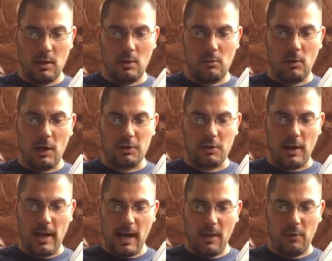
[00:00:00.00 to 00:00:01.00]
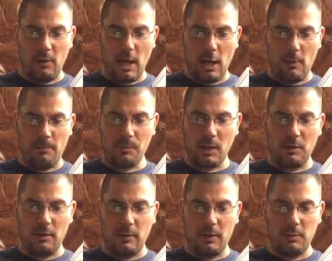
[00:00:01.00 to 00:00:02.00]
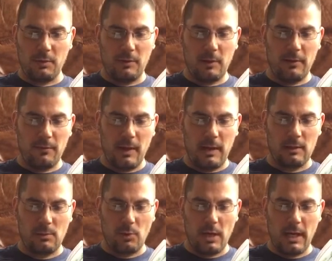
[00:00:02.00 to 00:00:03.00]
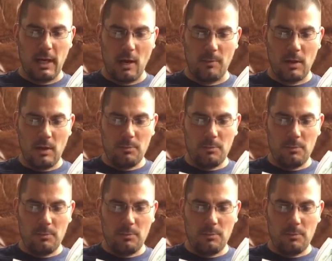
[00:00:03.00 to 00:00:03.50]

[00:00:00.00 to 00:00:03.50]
Roger, I have you now. The voice was very faint and breaking up.